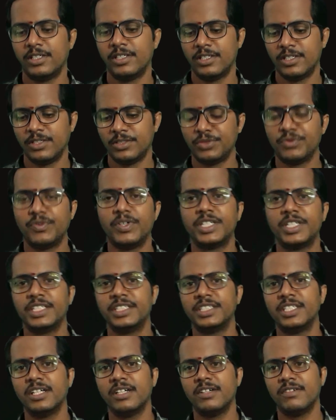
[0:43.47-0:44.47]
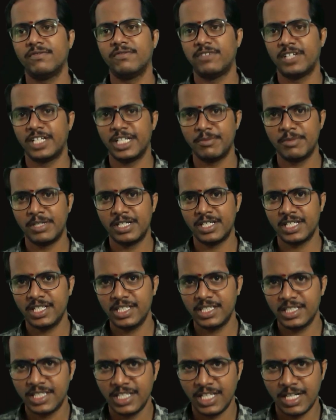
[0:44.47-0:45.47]
So what is the fundamental
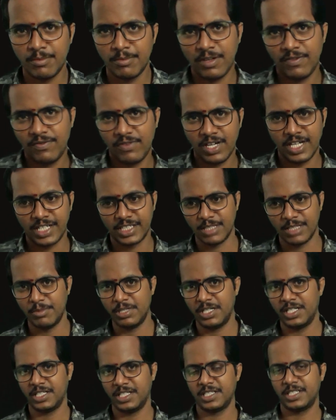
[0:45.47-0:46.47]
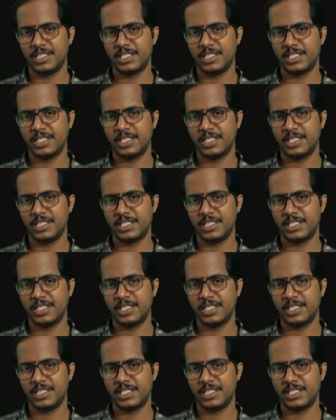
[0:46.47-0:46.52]
theorem of arithmetic?